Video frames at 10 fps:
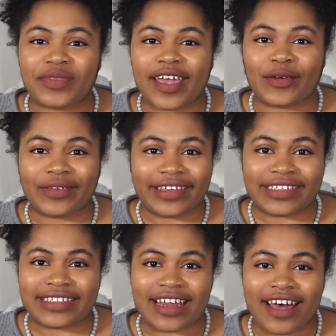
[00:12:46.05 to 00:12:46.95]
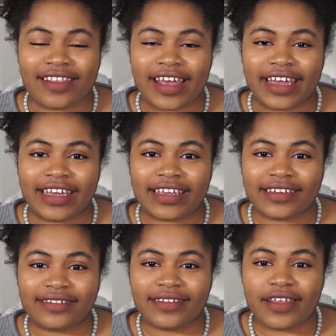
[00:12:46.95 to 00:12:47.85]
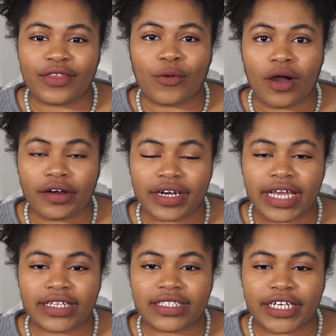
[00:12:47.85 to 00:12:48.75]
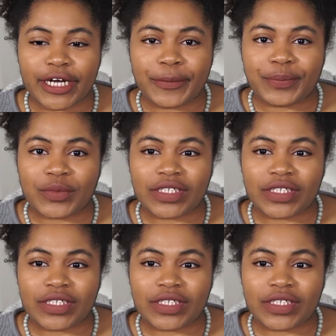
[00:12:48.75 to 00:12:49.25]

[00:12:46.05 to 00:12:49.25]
really did not like The Water Dancer.